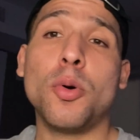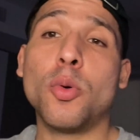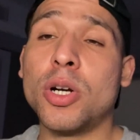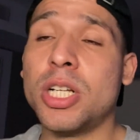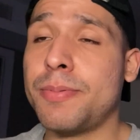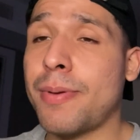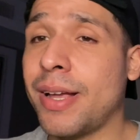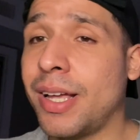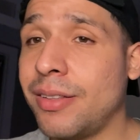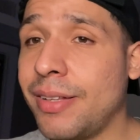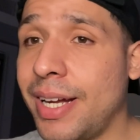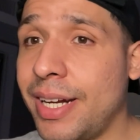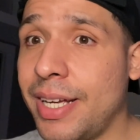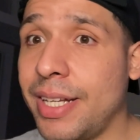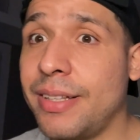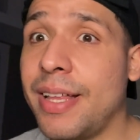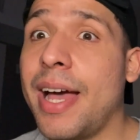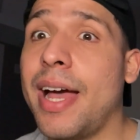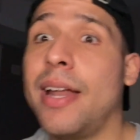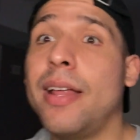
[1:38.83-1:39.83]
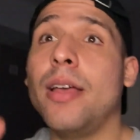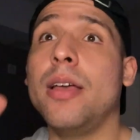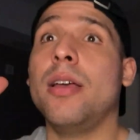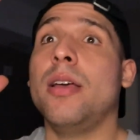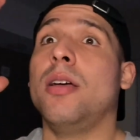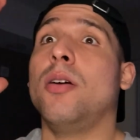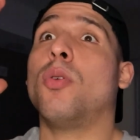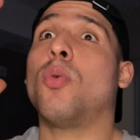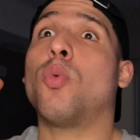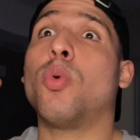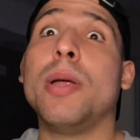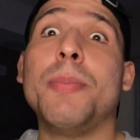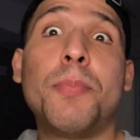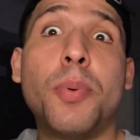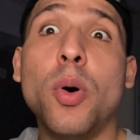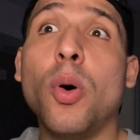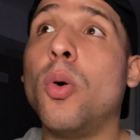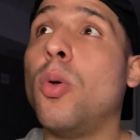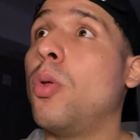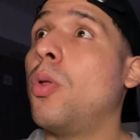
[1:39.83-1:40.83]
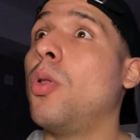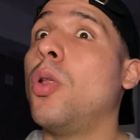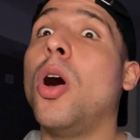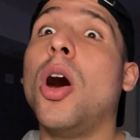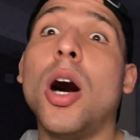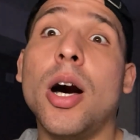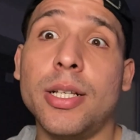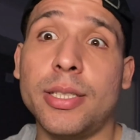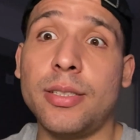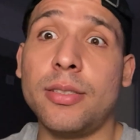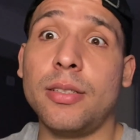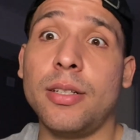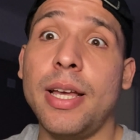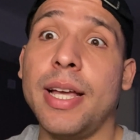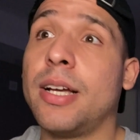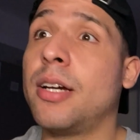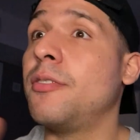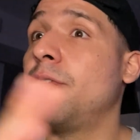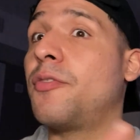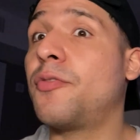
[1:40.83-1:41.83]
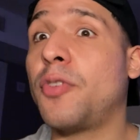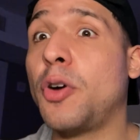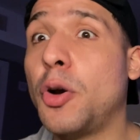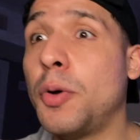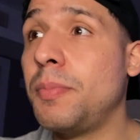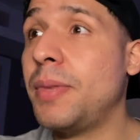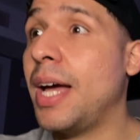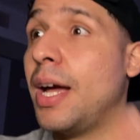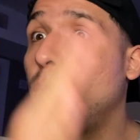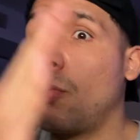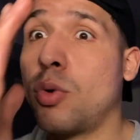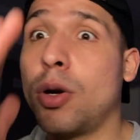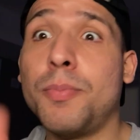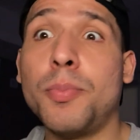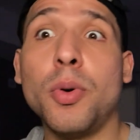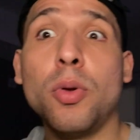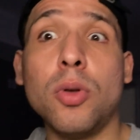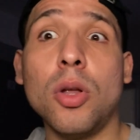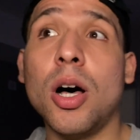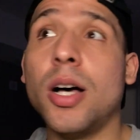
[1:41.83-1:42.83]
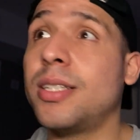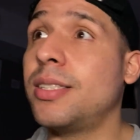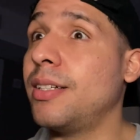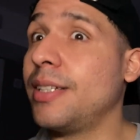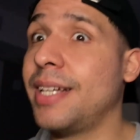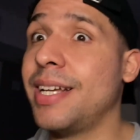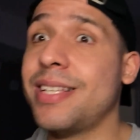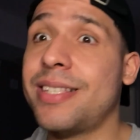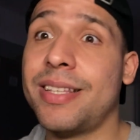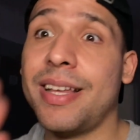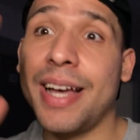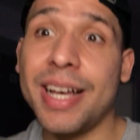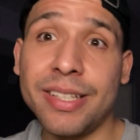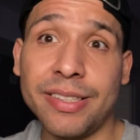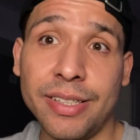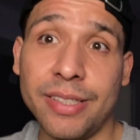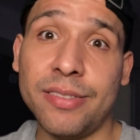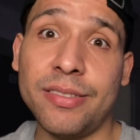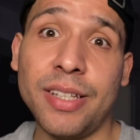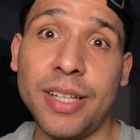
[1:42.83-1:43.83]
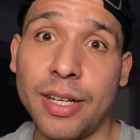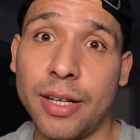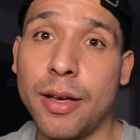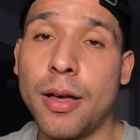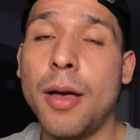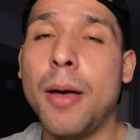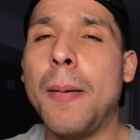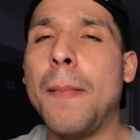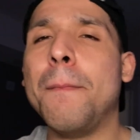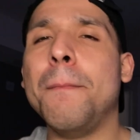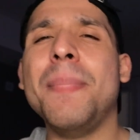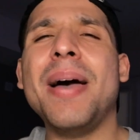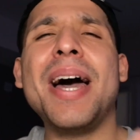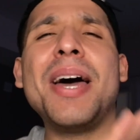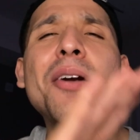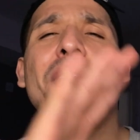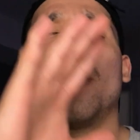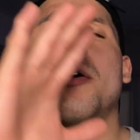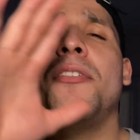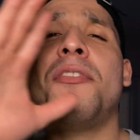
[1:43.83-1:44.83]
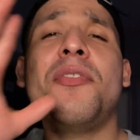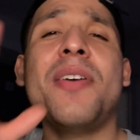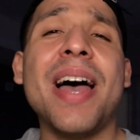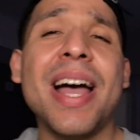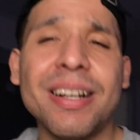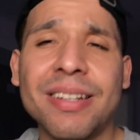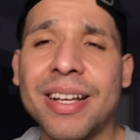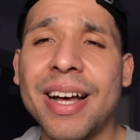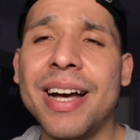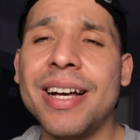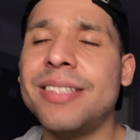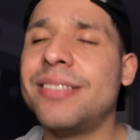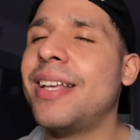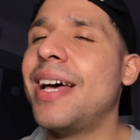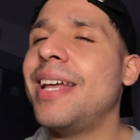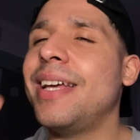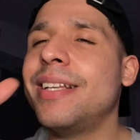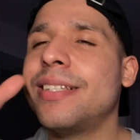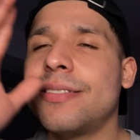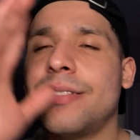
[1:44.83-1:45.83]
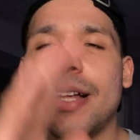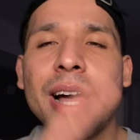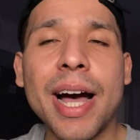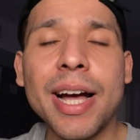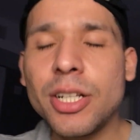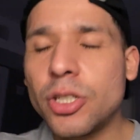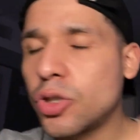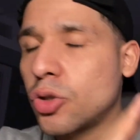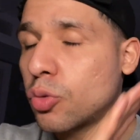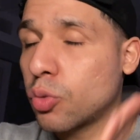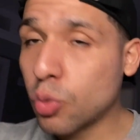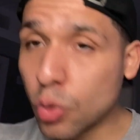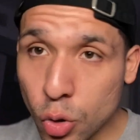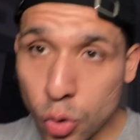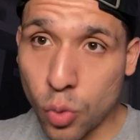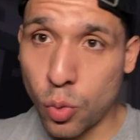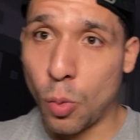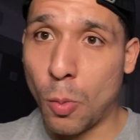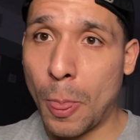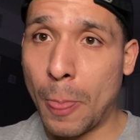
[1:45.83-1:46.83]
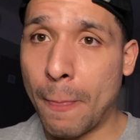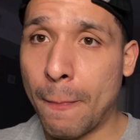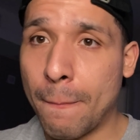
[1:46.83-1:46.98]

were speculating that Ripple lost. It confirmed that Ripple lost against the SEC. Matter of fact, guys, that is not true.